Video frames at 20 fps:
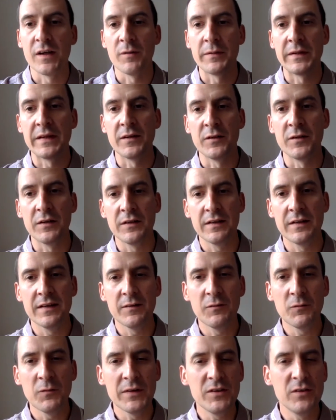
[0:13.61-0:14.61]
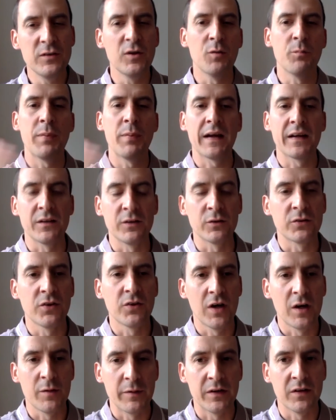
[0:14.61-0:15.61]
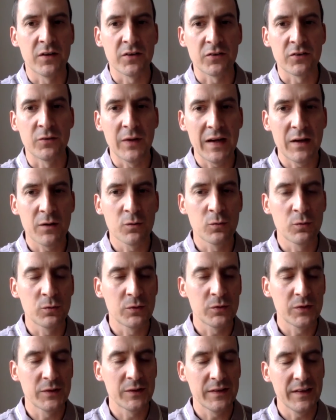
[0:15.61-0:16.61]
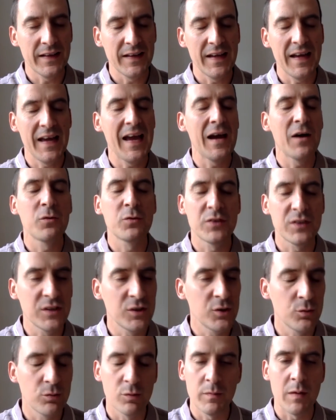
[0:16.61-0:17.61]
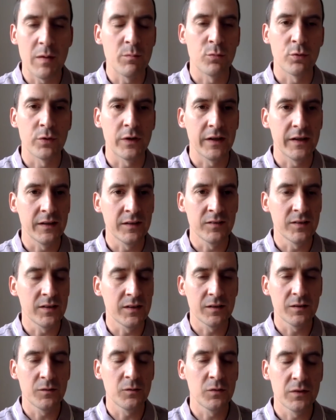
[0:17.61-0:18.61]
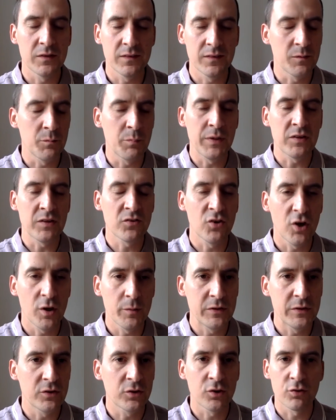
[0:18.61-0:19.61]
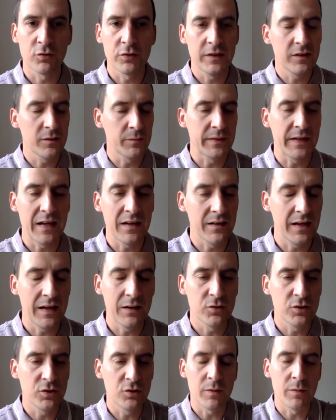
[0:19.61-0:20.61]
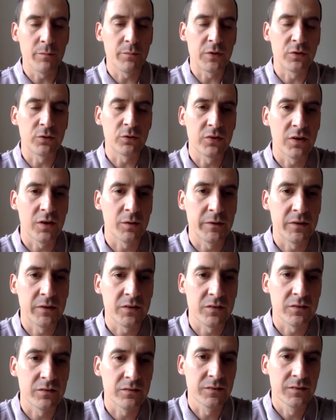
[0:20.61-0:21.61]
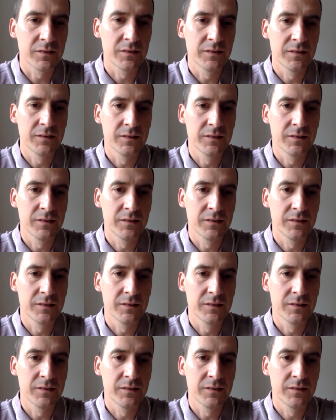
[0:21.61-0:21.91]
I mean, when you look back at your time at Arsenal, how do you remember it? Is it the best time of your career? I mean, how do you remember your time at Arsenal?